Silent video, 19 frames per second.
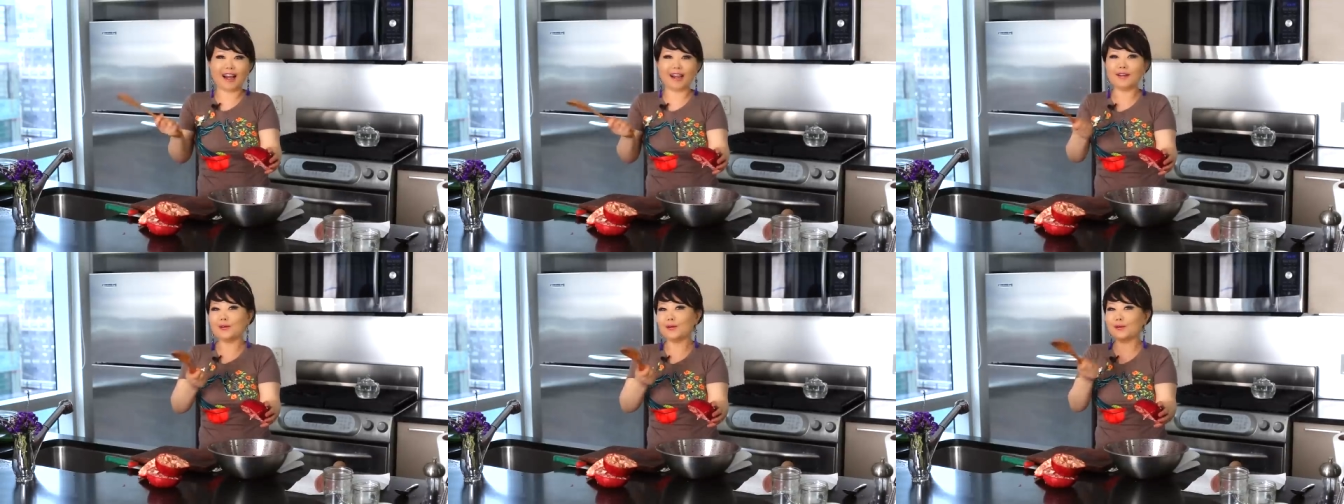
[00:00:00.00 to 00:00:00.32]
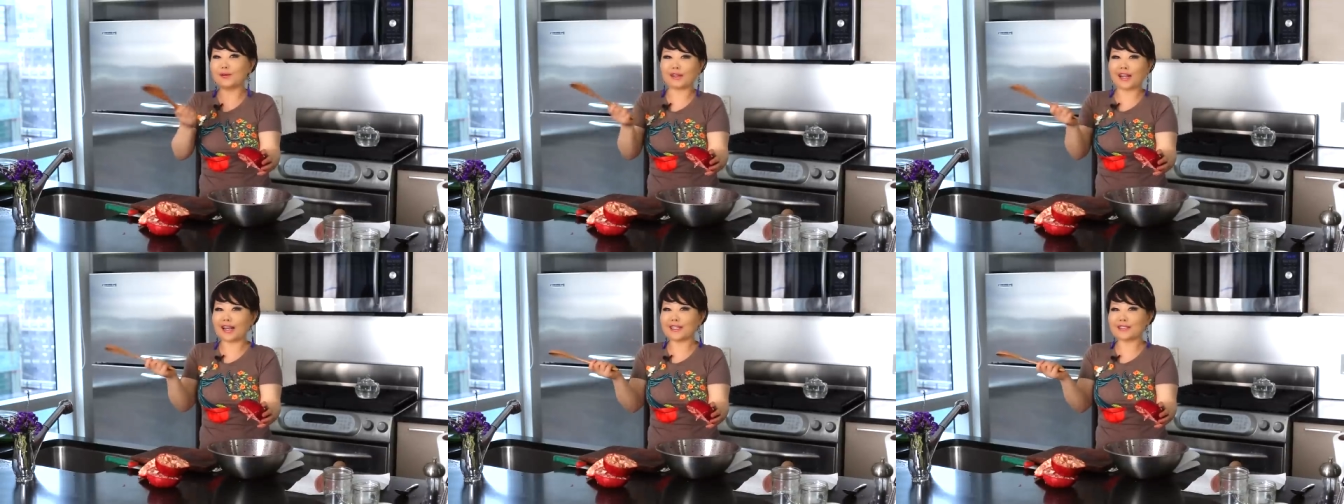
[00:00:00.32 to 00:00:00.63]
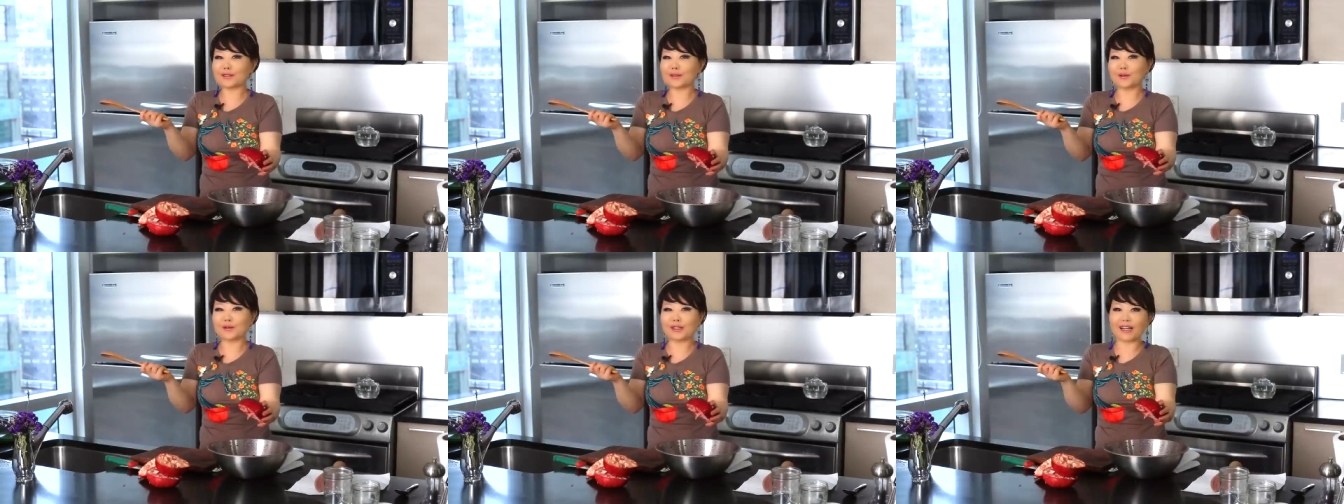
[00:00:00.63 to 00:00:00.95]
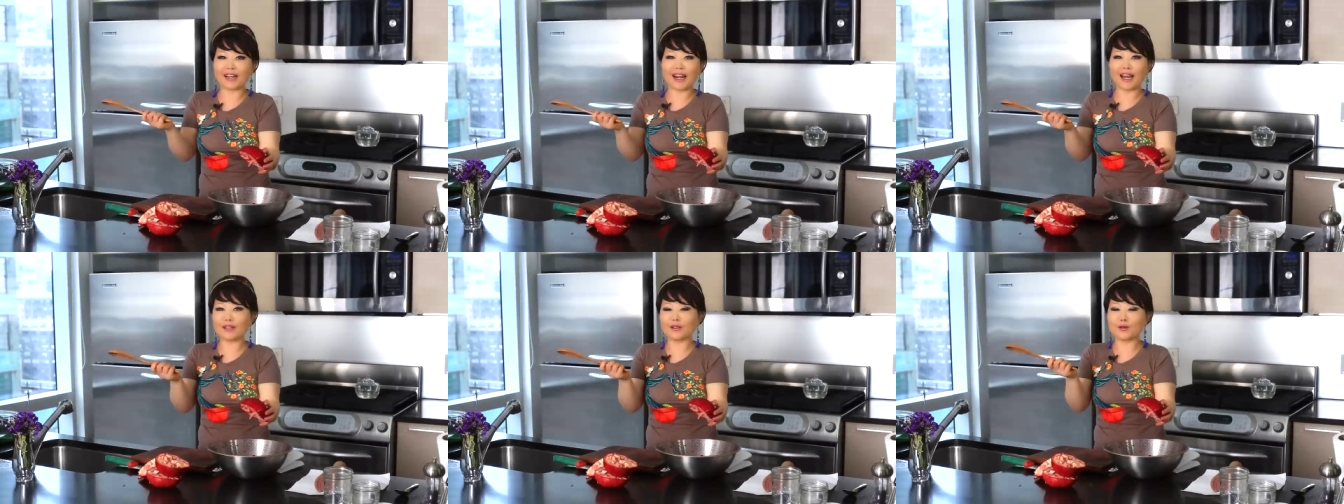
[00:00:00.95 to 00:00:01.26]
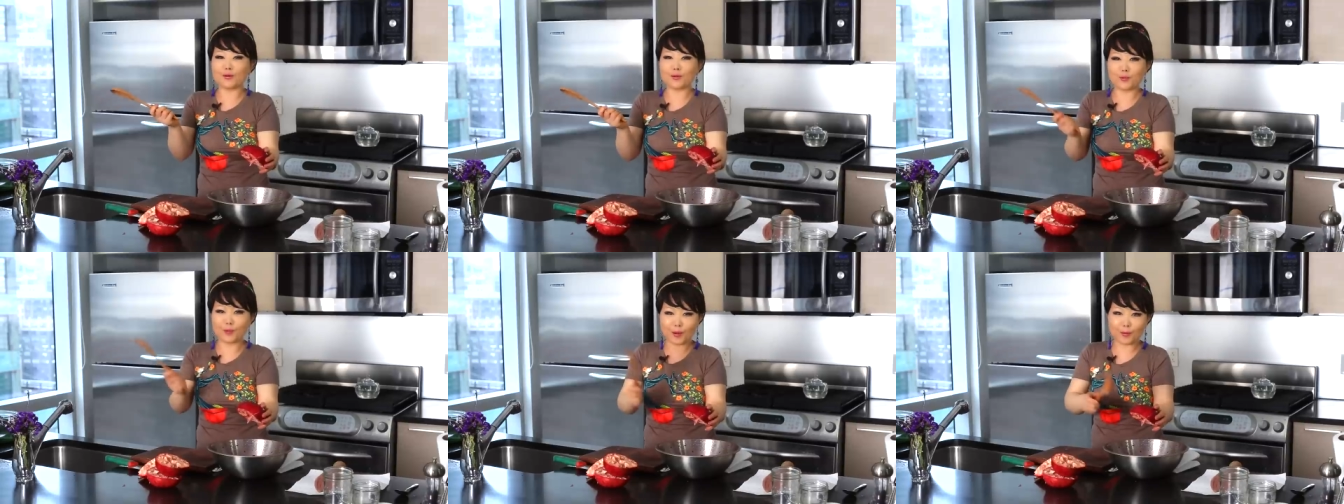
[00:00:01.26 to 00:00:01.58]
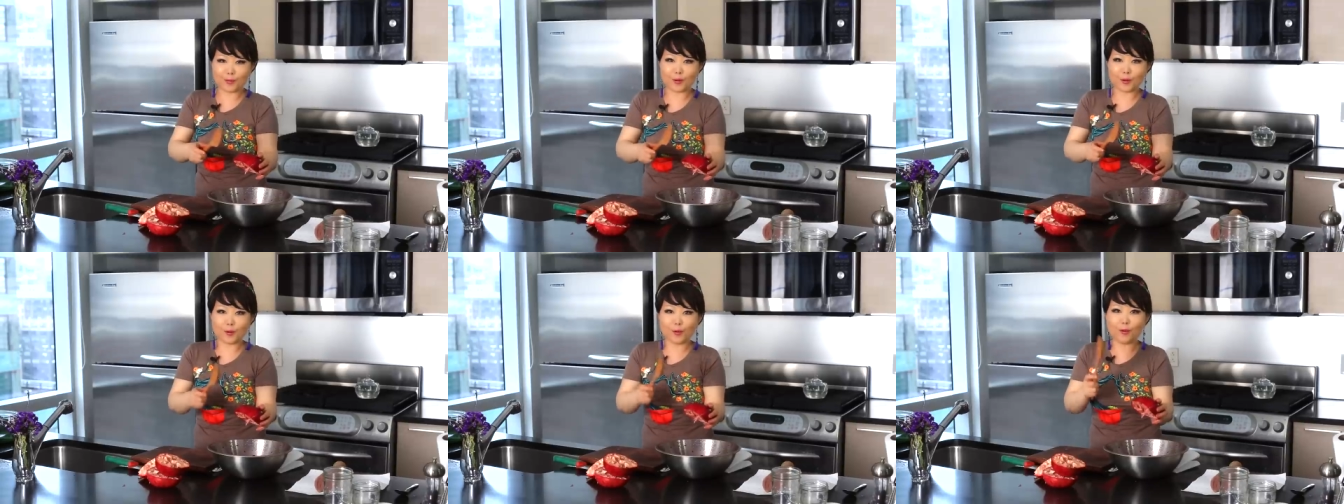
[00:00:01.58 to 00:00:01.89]
I know I saw that a lot of
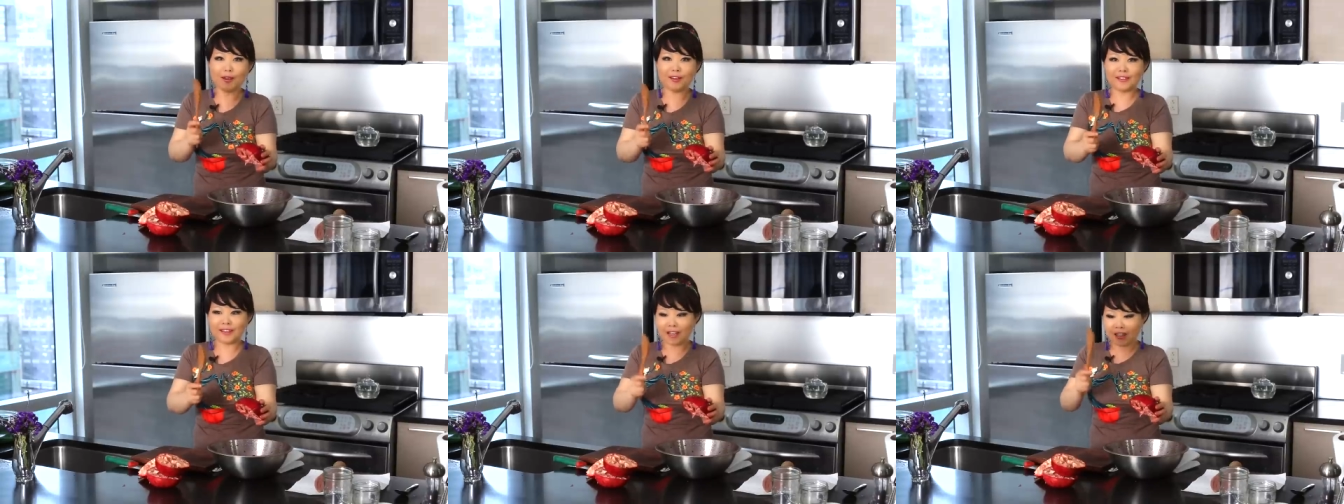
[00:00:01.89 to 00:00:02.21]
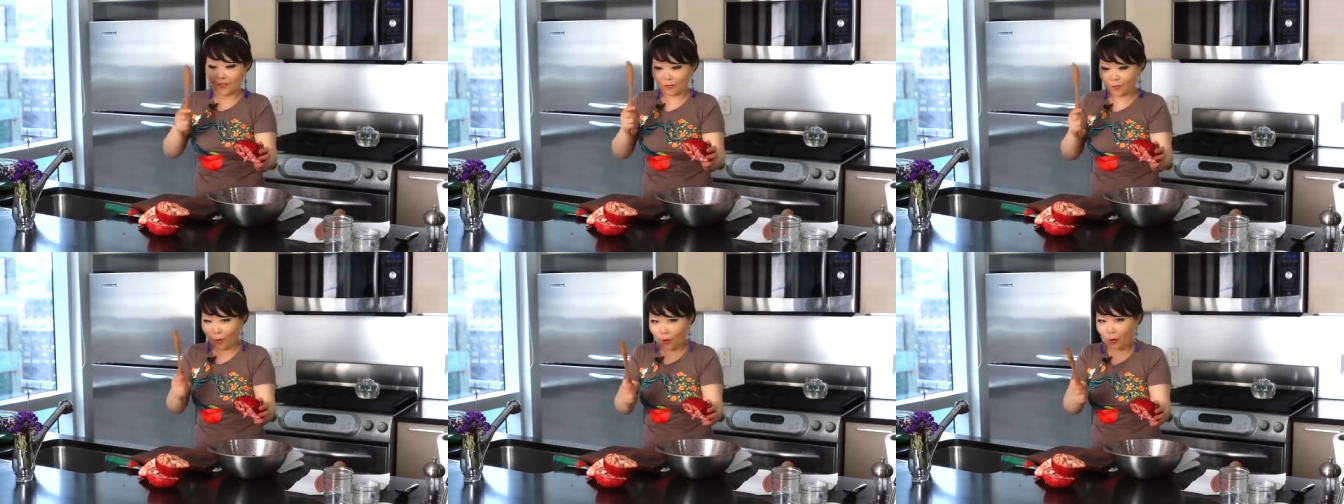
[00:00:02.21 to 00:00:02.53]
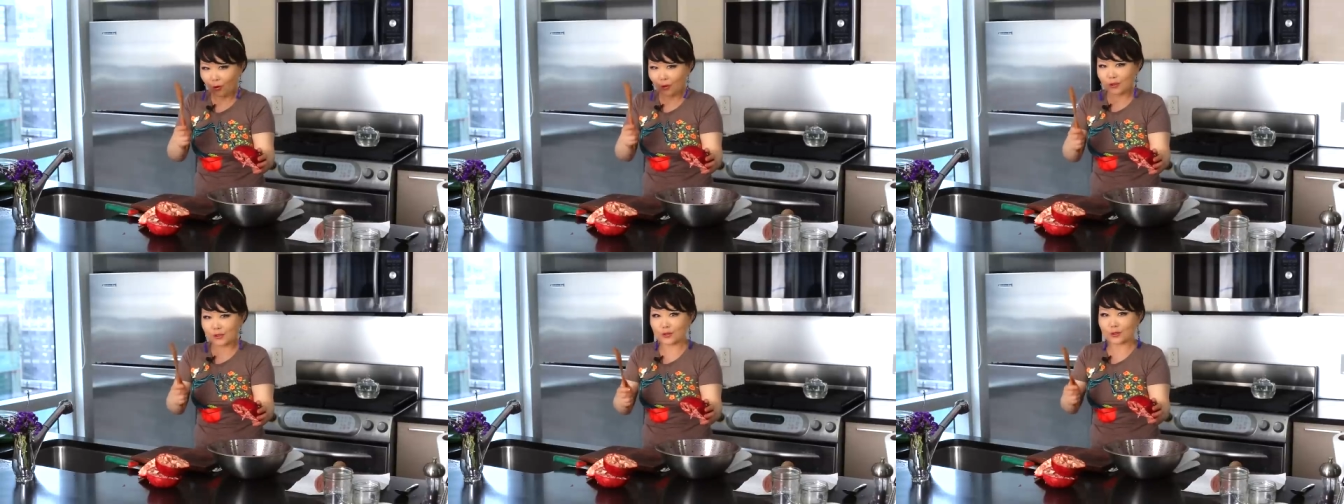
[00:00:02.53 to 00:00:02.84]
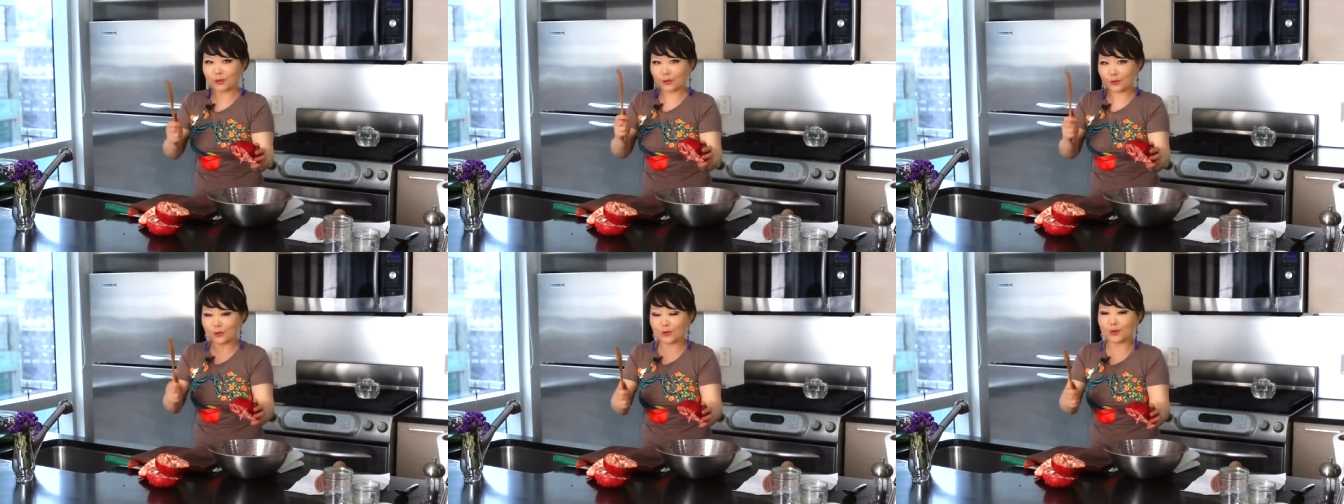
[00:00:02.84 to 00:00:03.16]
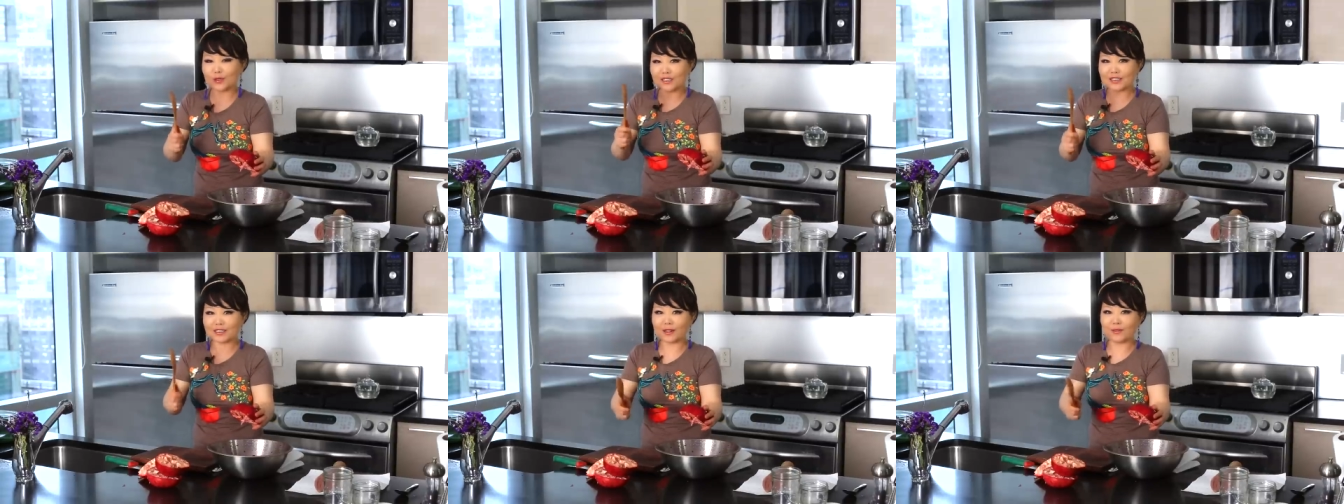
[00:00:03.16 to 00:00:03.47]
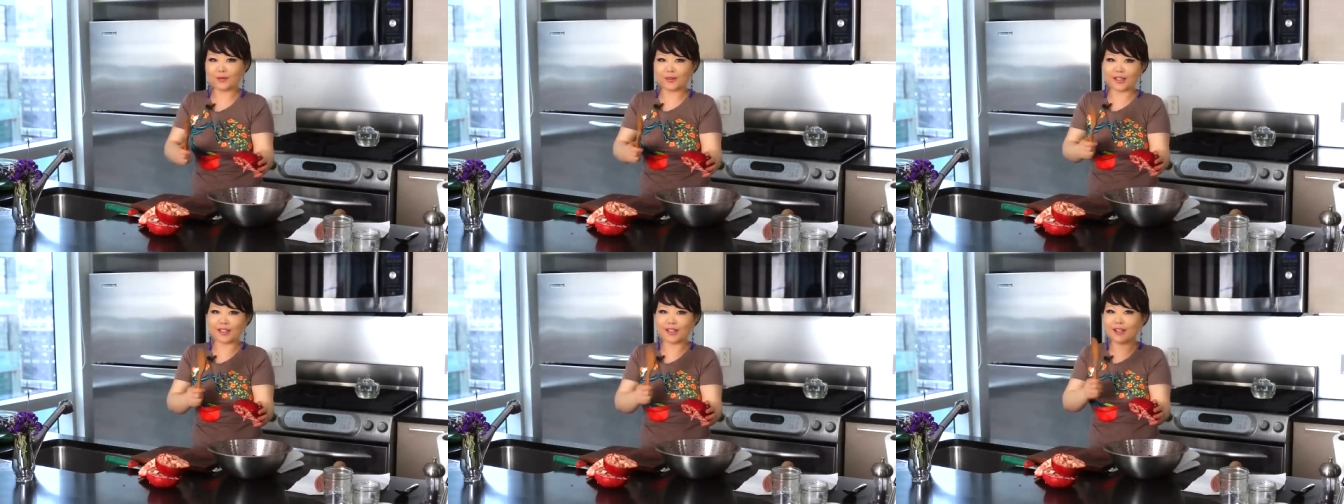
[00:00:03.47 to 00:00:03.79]
people, when they focus on doing
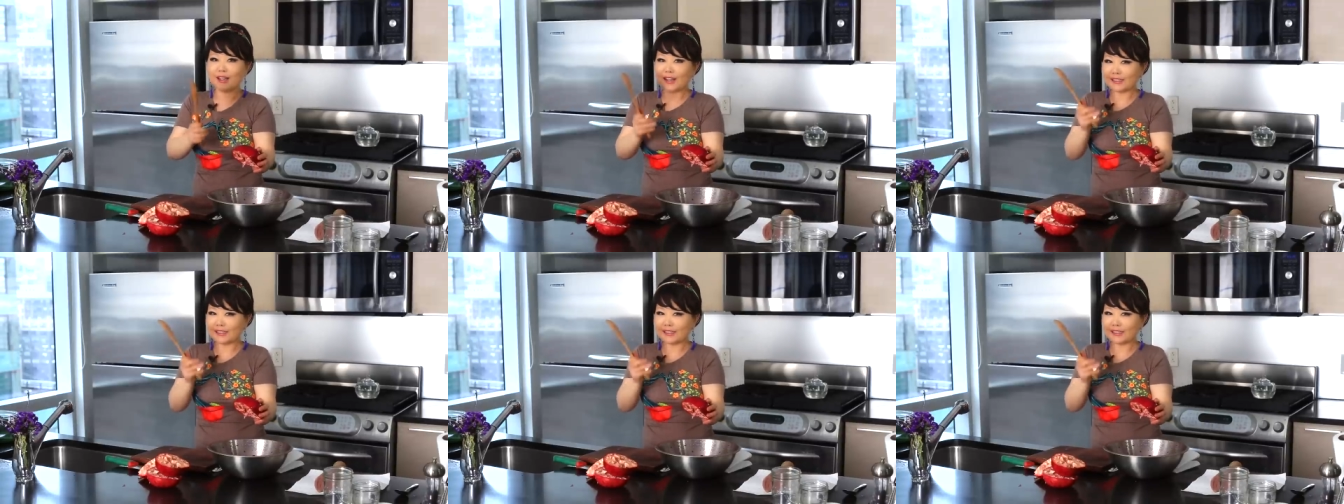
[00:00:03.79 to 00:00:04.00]
something,